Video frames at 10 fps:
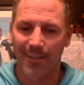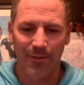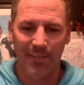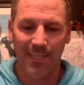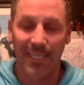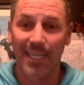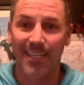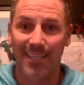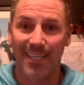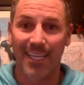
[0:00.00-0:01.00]

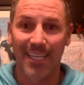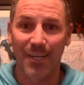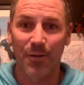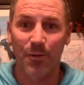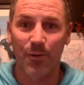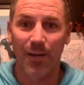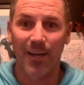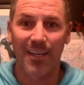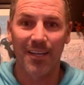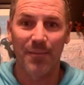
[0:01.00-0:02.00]
getting
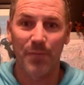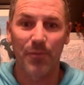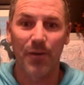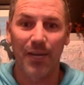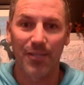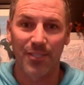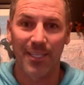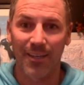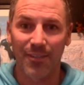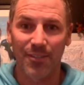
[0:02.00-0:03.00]
notoriety and people
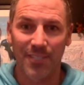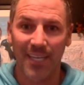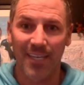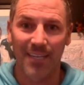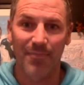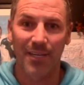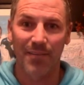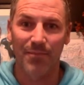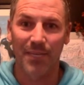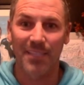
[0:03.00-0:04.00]
actually understanding
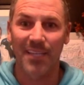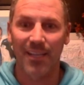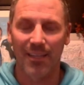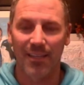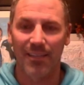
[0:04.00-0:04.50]
my talent.